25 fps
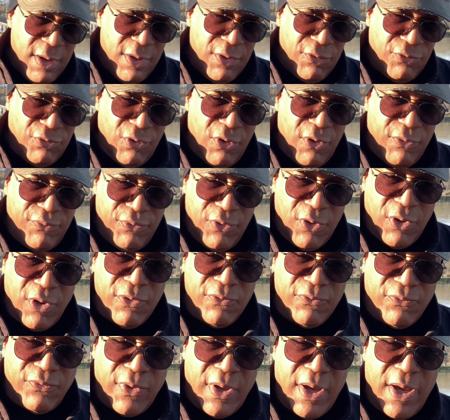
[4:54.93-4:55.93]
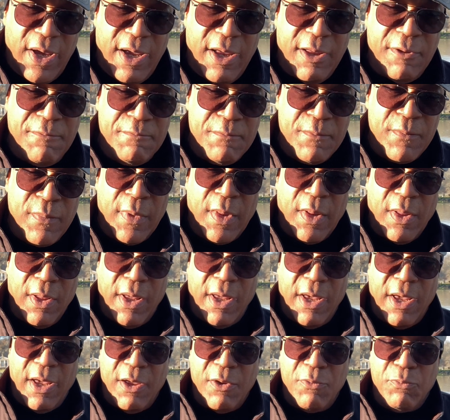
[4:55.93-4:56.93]
So if you can find
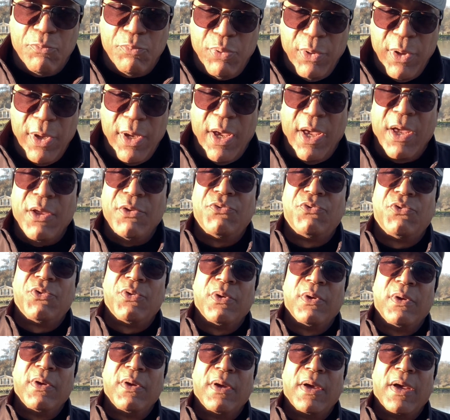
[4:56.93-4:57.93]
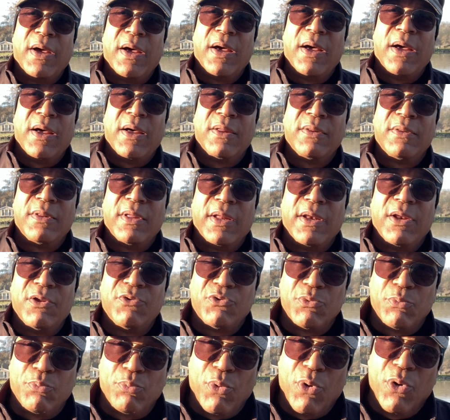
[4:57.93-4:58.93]
a pH that
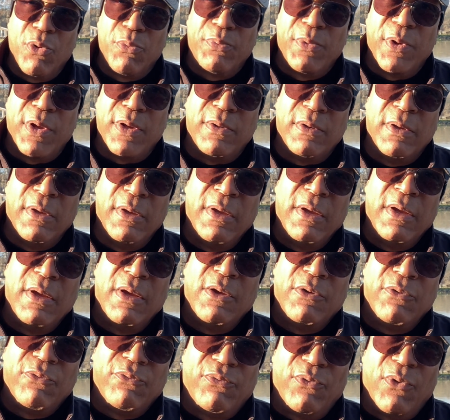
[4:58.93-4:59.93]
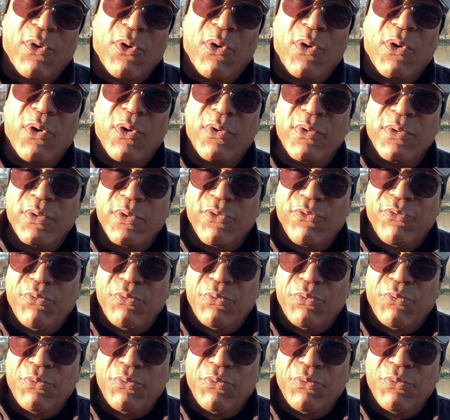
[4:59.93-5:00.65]
is appropriate for the